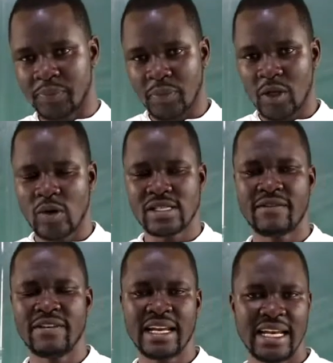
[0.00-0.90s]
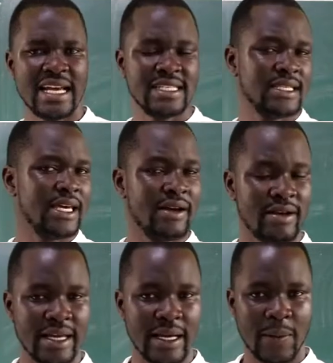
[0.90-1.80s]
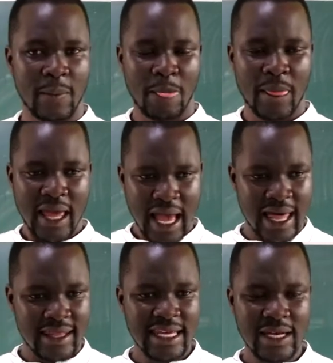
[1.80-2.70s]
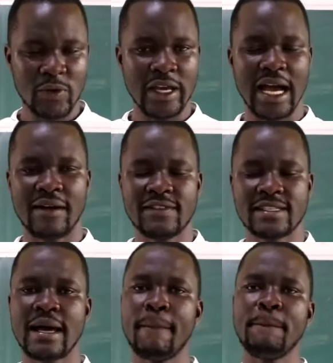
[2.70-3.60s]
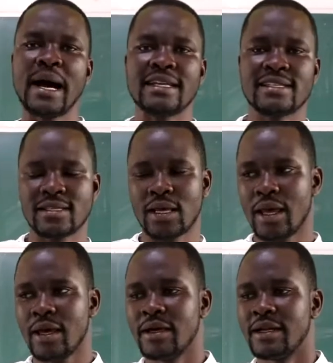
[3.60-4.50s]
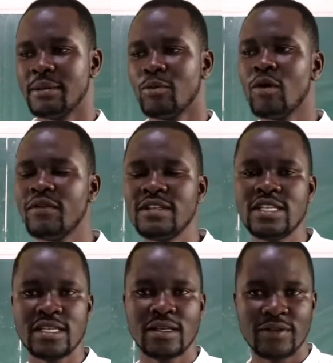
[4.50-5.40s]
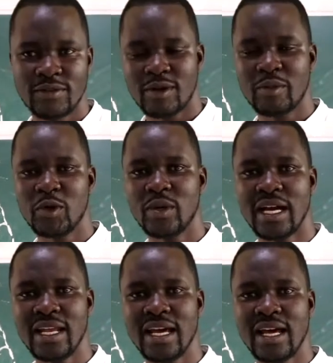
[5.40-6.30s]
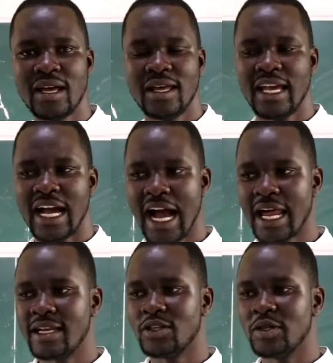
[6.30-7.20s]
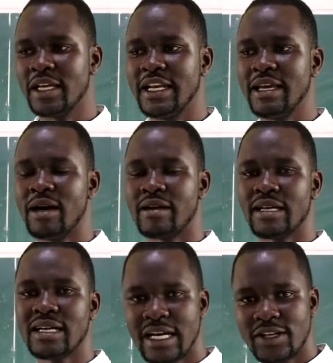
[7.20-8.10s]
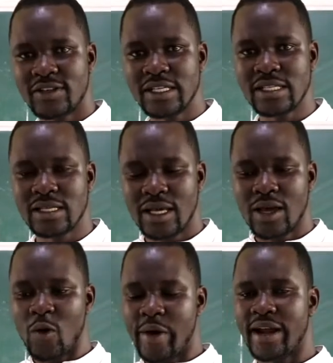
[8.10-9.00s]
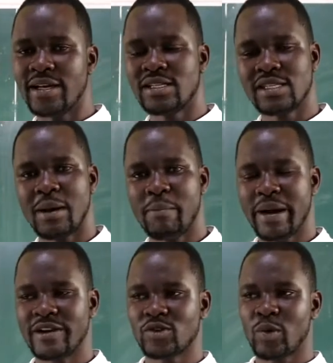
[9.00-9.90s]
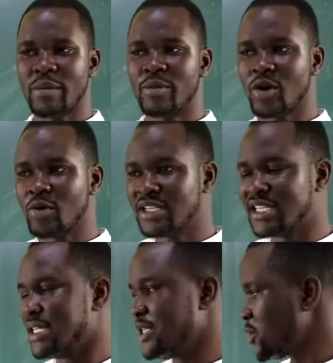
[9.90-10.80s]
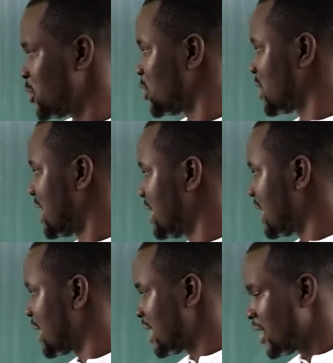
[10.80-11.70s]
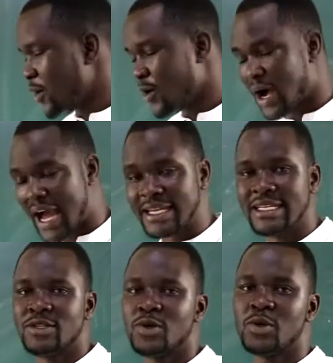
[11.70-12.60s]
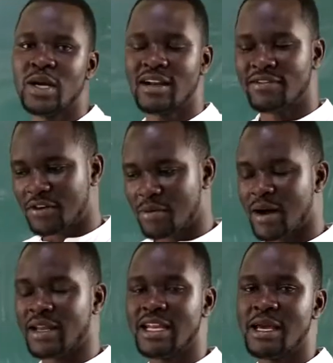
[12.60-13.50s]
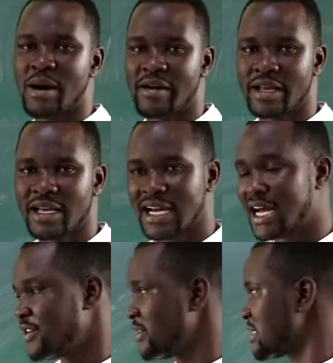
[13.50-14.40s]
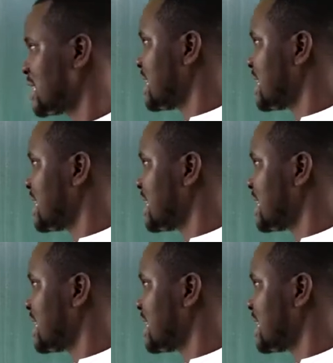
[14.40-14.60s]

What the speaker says: It was a very large area. And then we have some parts removed from Uganda, added to the neighboring countries, whereas some parts were brought into Uganda or added into Uganda from the neighboring countries.